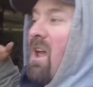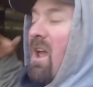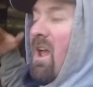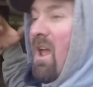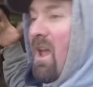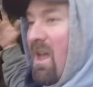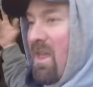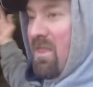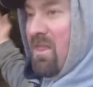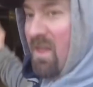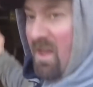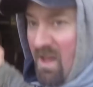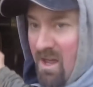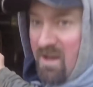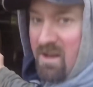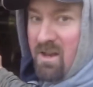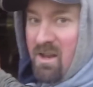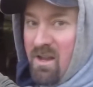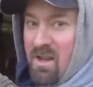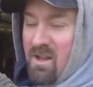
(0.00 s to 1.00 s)
And
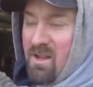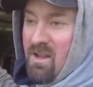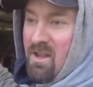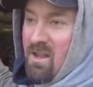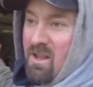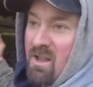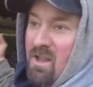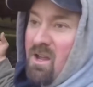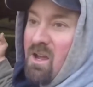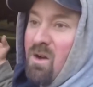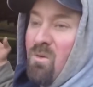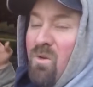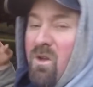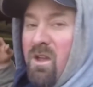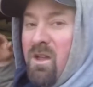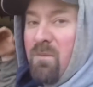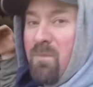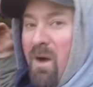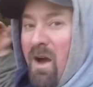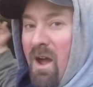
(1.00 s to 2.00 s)
then we
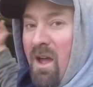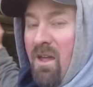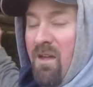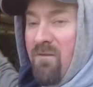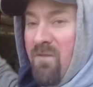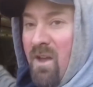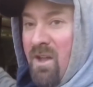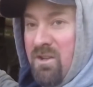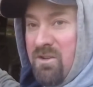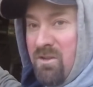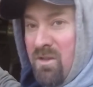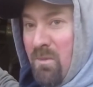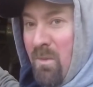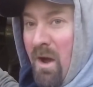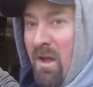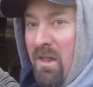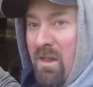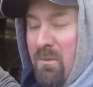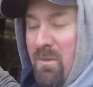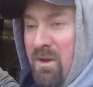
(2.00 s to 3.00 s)
could eventually
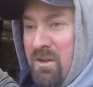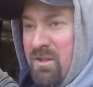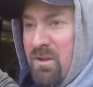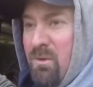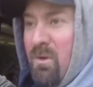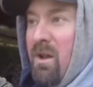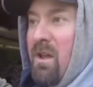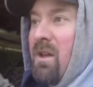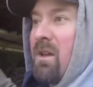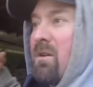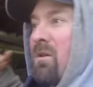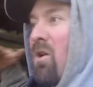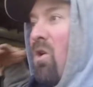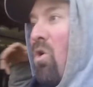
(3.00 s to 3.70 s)
buy the mixer wagon.